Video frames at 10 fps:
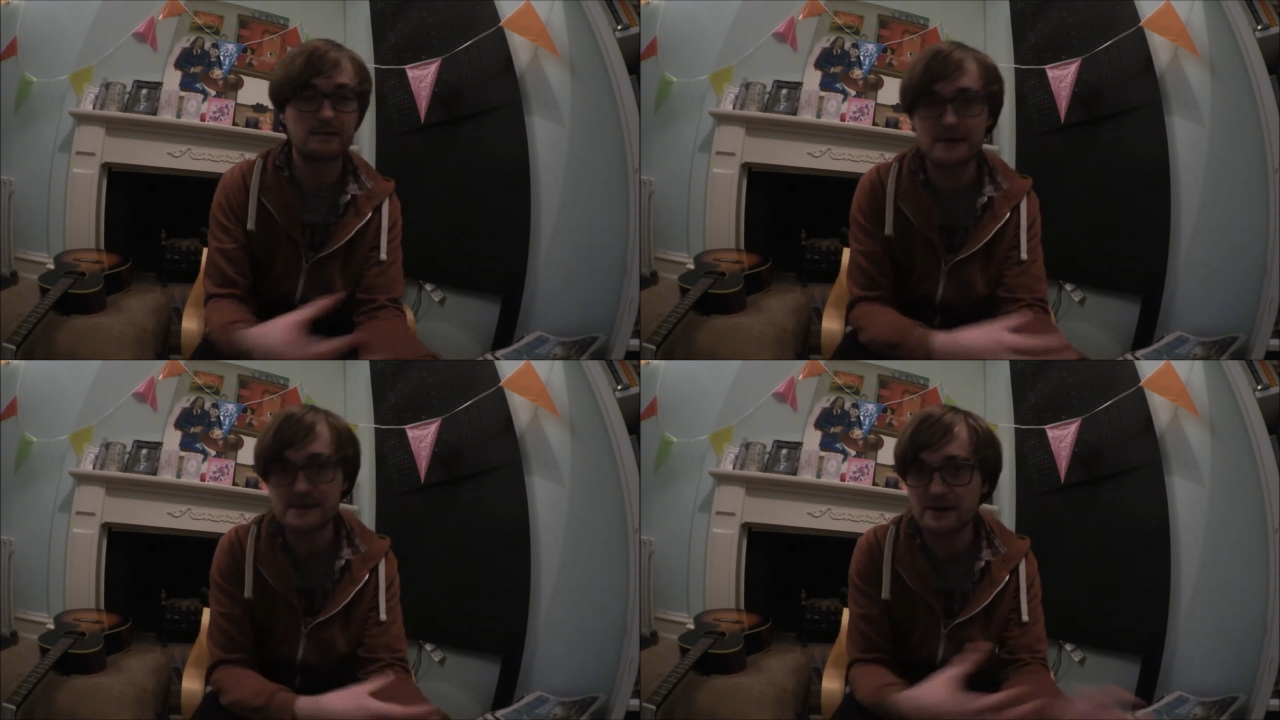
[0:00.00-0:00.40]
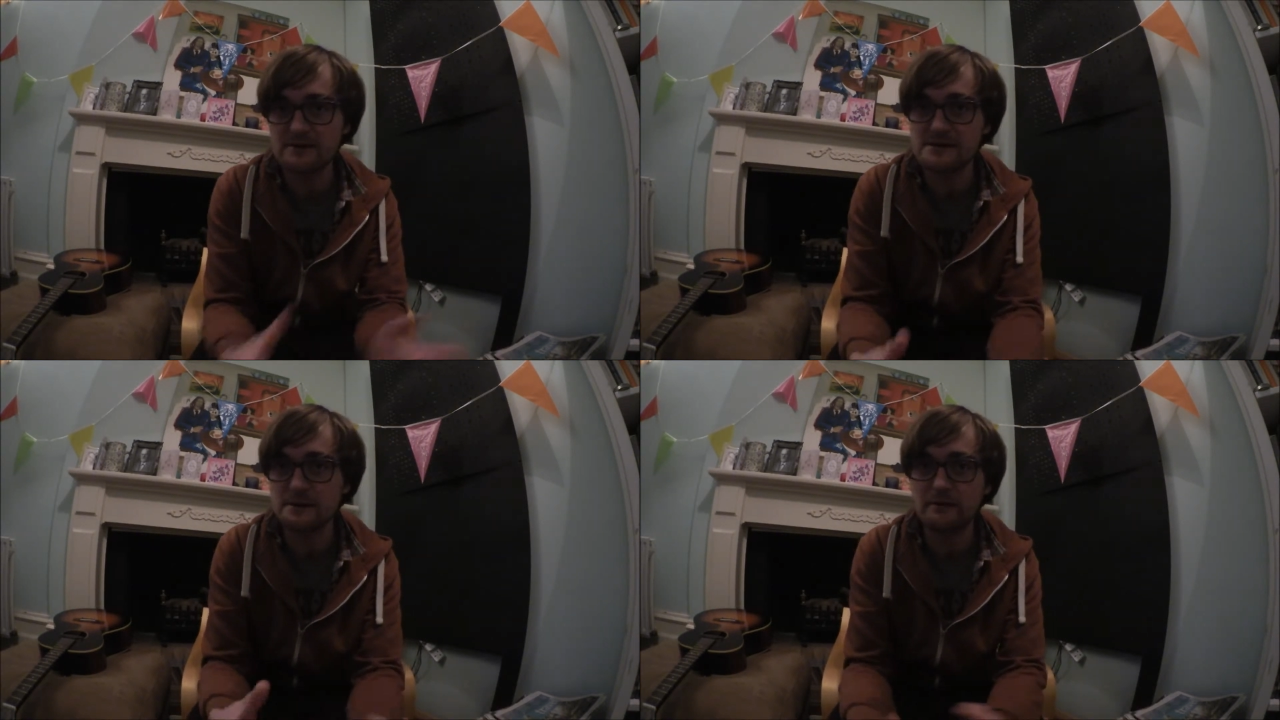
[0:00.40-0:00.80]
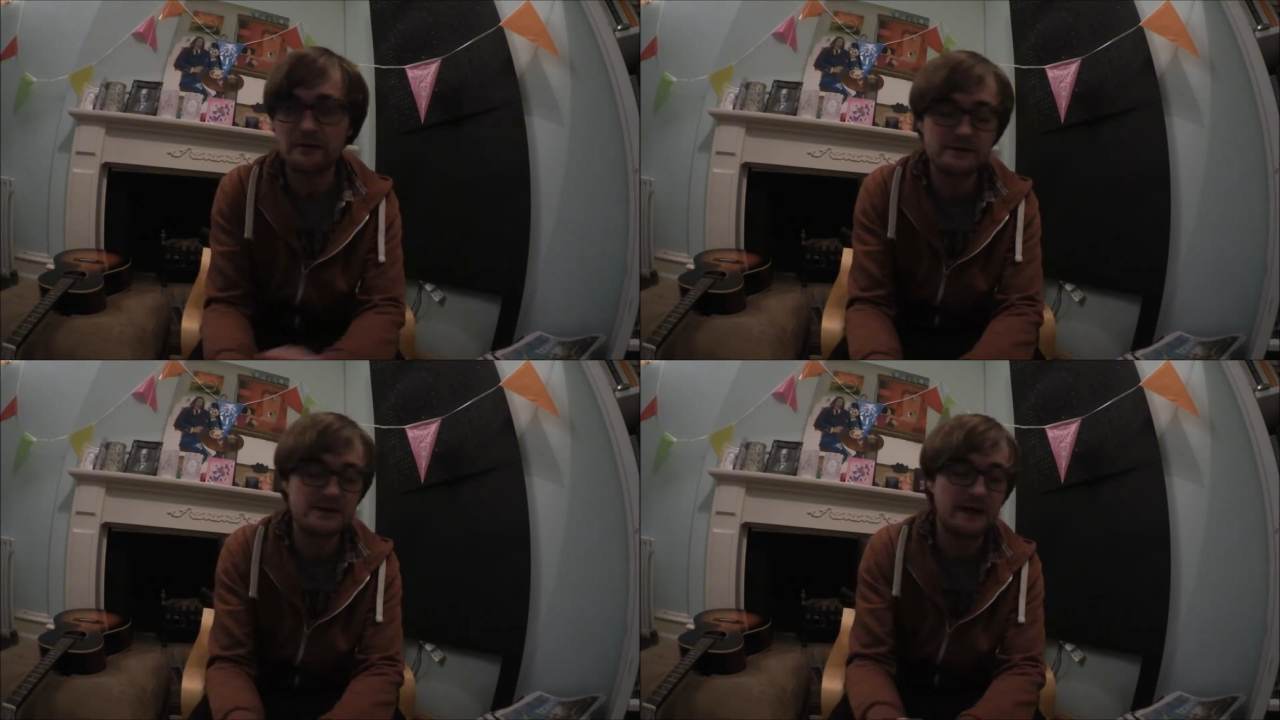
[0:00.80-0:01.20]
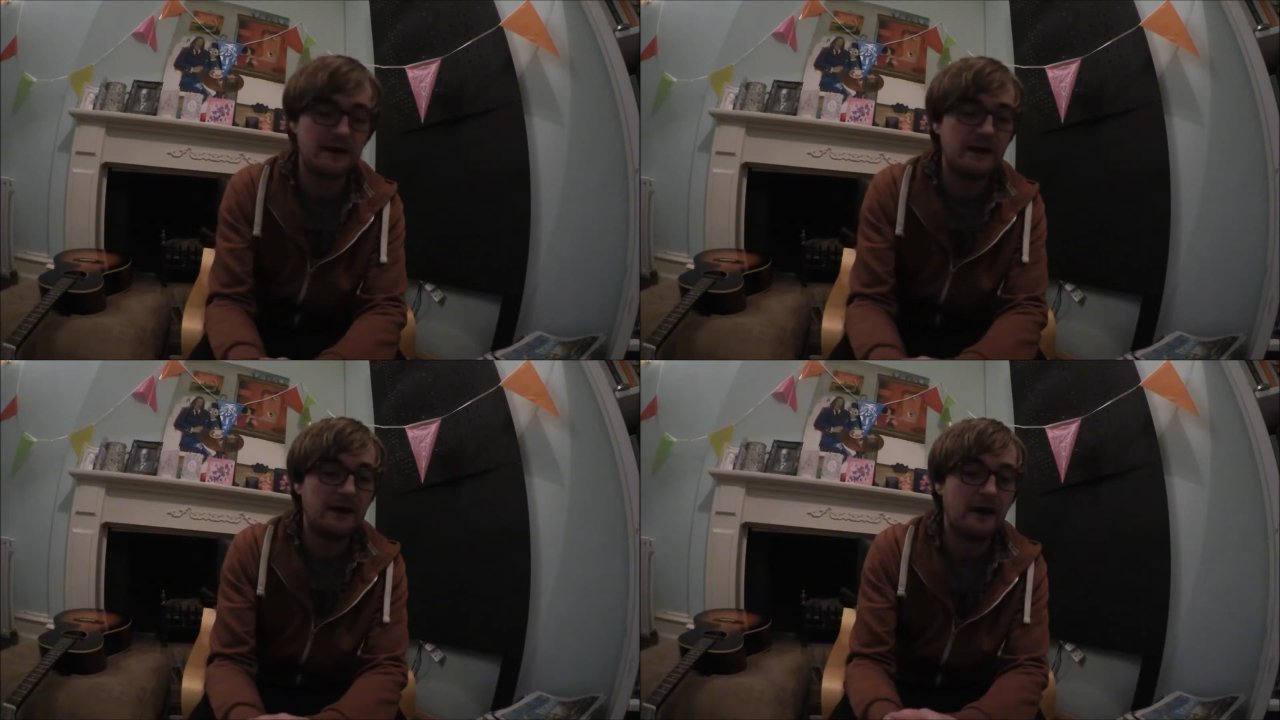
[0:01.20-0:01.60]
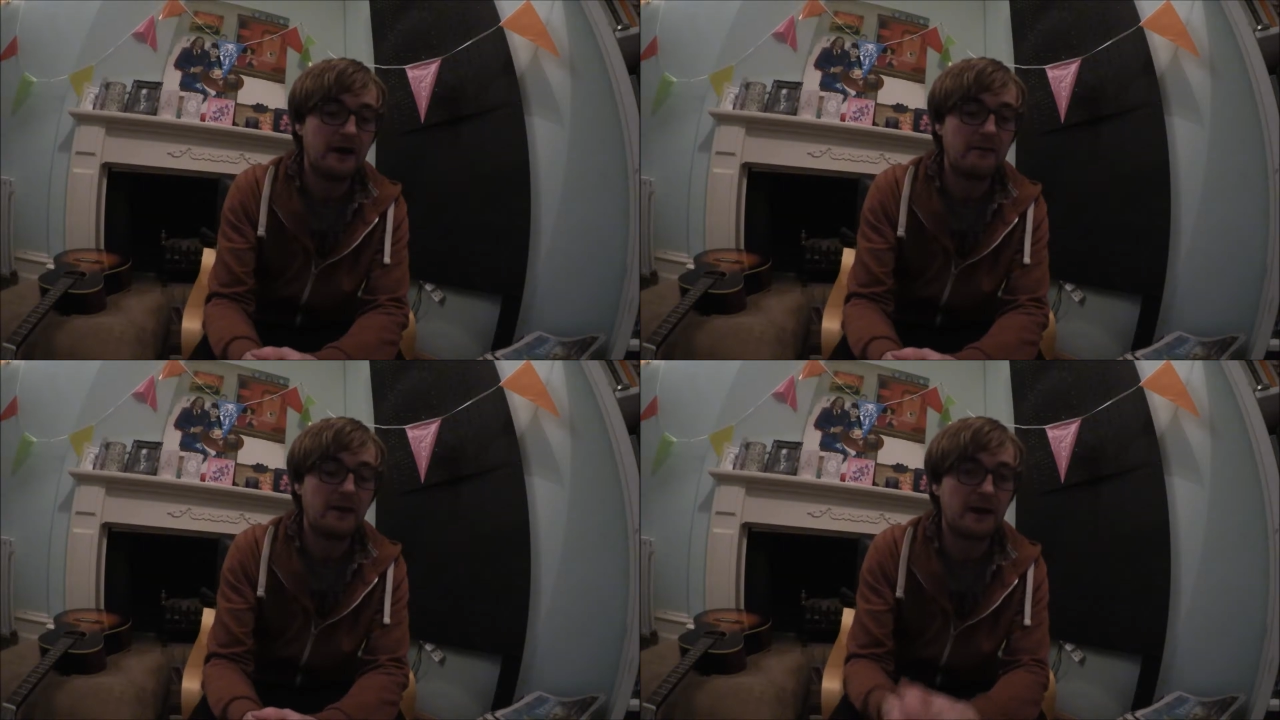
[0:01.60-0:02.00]
of the songs that we've looked at.
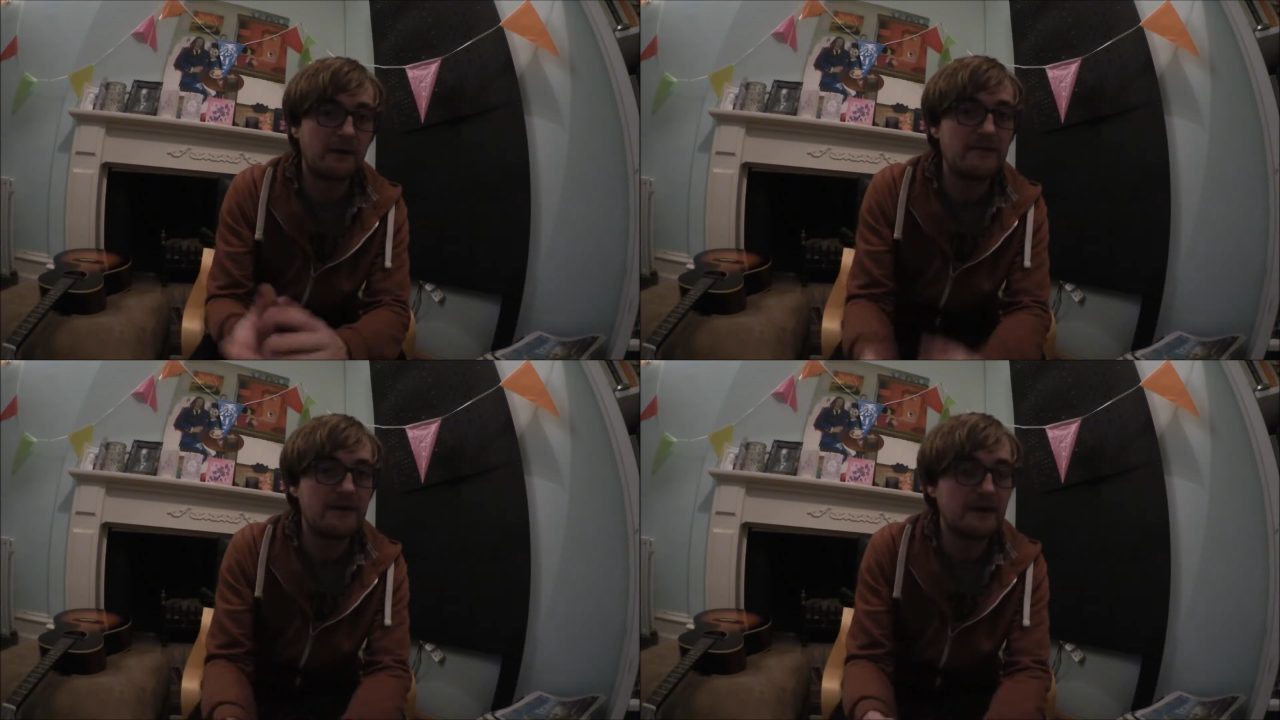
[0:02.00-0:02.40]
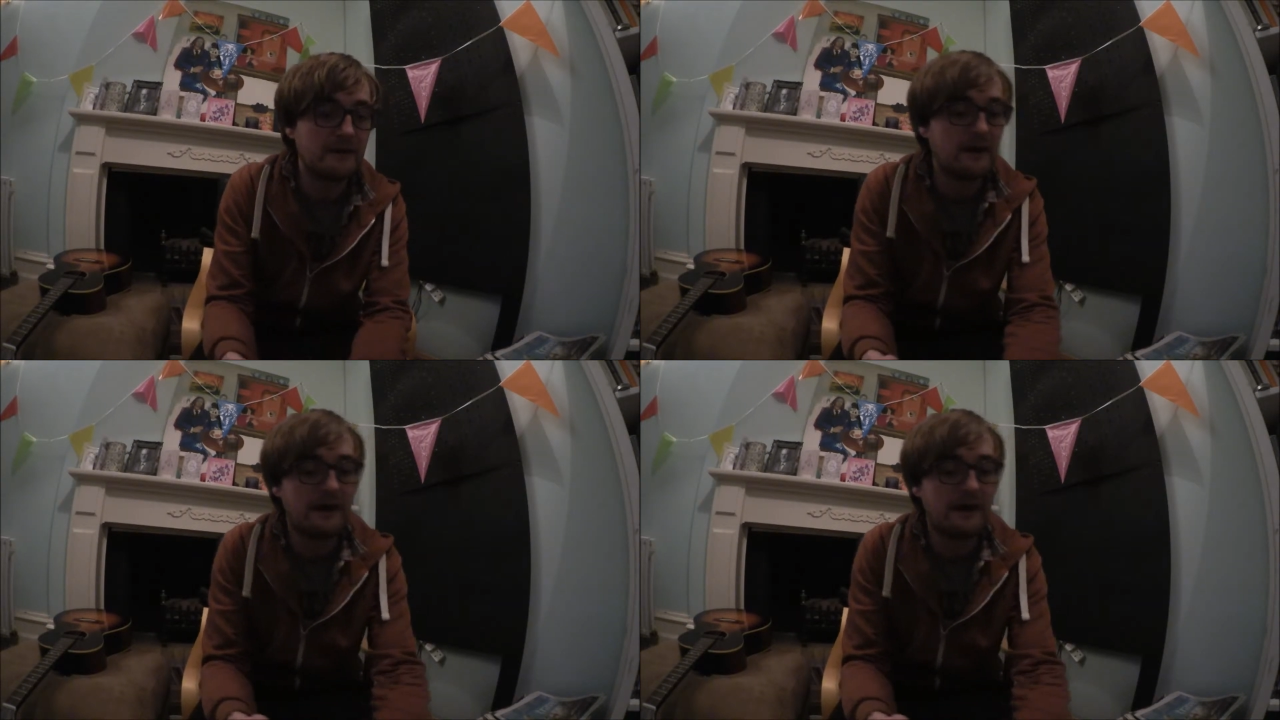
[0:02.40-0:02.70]
However,